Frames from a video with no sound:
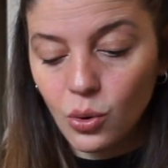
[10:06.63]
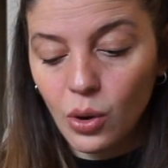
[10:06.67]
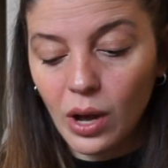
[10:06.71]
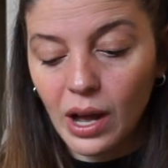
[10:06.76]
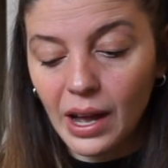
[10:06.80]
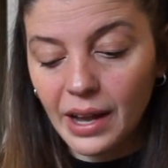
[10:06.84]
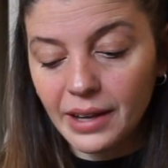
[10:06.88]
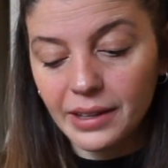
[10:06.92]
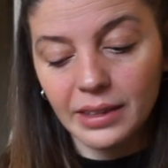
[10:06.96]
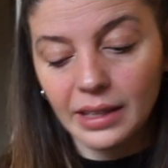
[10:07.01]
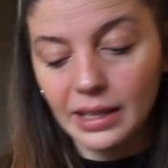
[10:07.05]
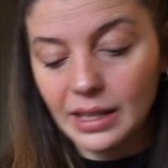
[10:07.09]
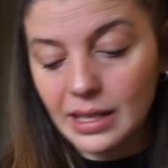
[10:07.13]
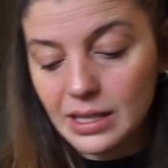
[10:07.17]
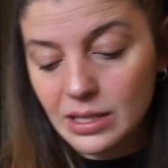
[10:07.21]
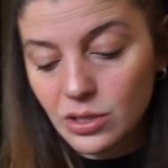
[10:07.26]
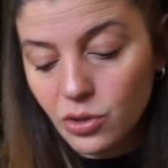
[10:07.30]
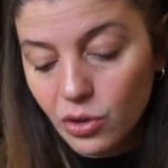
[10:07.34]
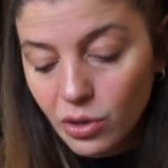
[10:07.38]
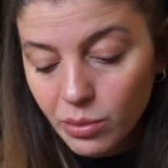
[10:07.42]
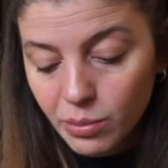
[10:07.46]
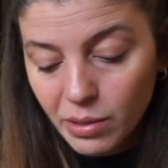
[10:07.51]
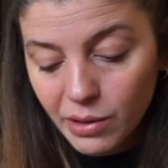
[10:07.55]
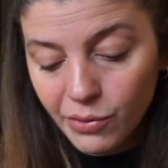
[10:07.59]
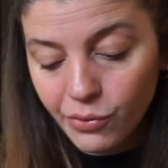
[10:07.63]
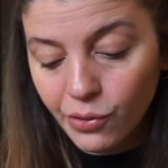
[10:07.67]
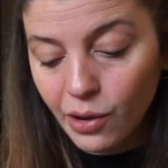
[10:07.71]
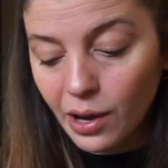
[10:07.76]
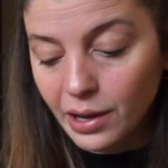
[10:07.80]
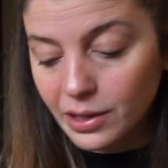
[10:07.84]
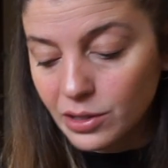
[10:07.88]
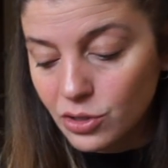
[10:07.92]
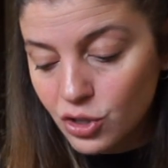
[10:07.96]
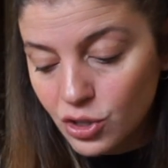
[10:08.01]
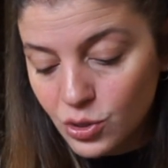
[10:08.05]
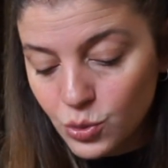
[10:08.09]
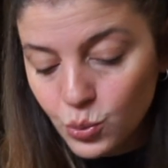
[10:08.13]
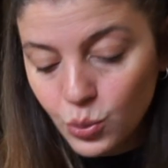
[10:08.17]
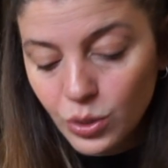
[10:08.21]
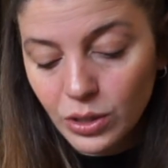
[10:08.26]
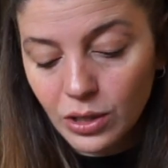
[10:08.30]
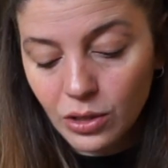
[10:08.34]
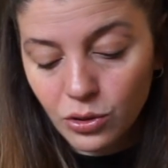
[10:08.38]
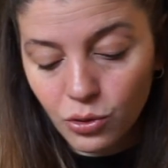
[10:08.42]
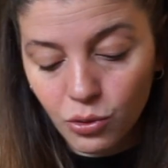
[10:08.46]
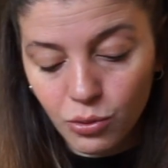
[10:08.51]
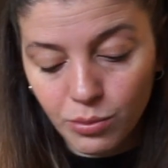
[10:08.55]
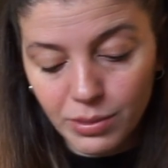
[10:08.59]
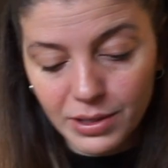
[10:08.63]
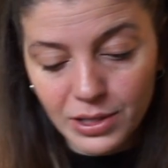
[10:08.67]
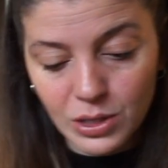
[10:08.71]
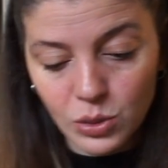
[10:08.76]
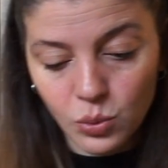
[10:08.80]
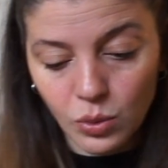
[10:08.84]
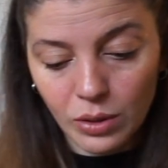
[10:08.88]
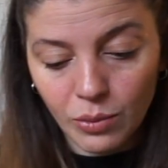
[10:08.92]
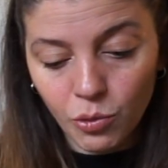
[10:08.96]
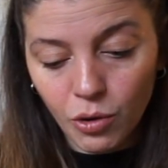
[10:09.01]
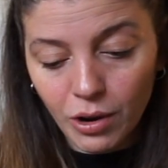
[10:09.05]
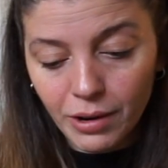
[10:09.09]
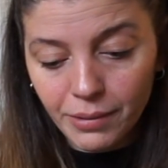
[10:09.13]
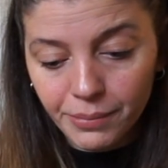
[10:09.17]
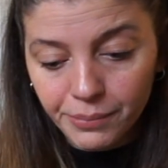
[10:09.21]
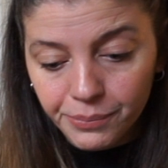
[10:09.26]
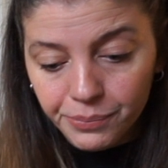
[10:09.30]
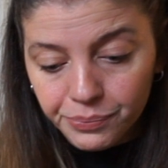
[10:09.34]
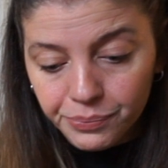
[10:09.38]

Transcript: I think it's gonna be fine just with the normal swimwear.